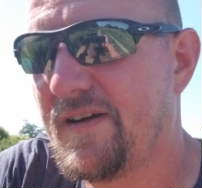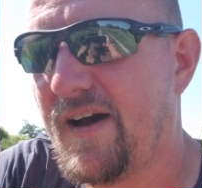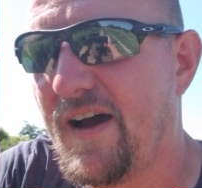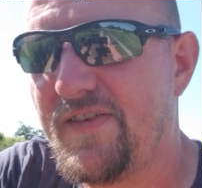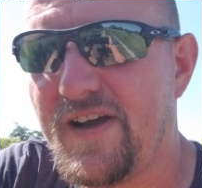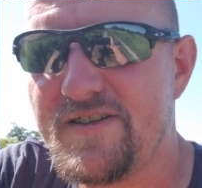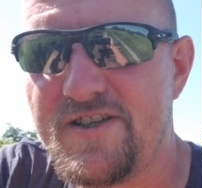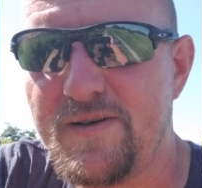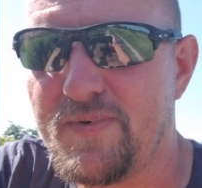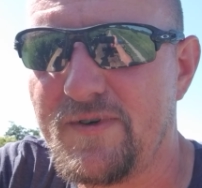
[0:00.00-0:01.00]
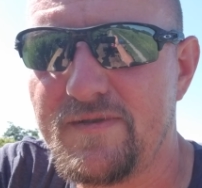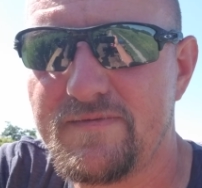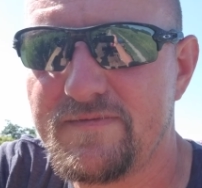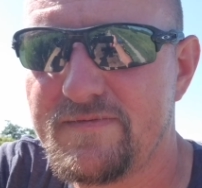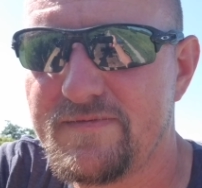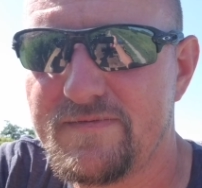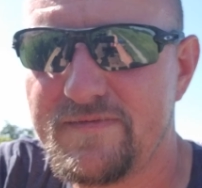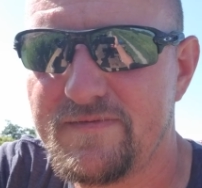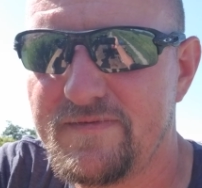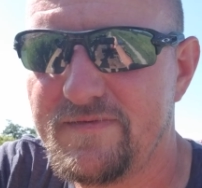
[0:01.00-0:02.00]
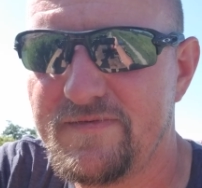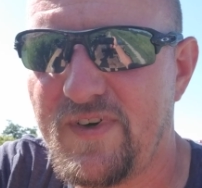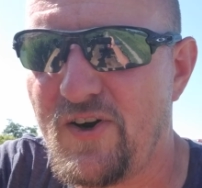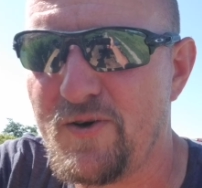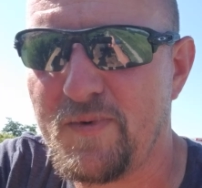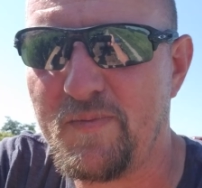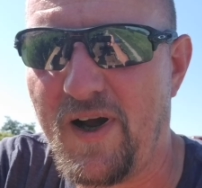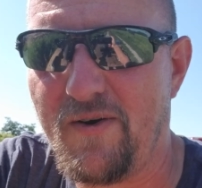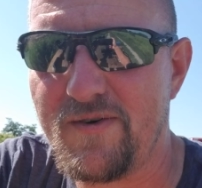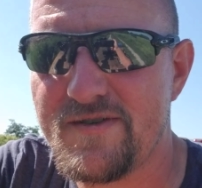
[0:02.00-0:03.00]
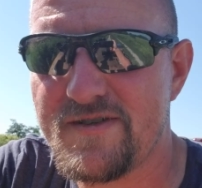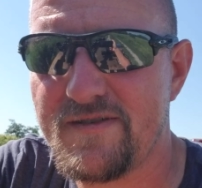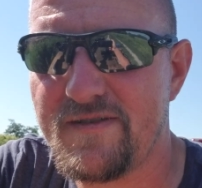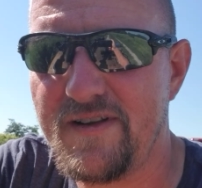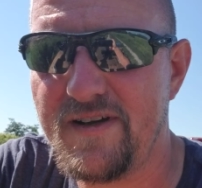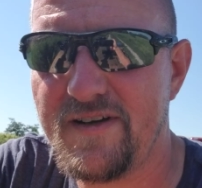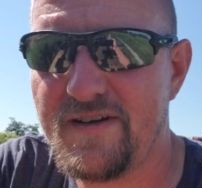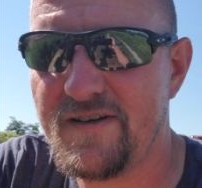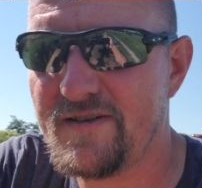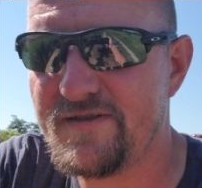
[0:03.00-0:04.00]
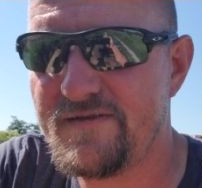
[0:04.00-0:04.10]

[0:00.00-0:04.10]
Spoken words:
had cheaper variable powers that are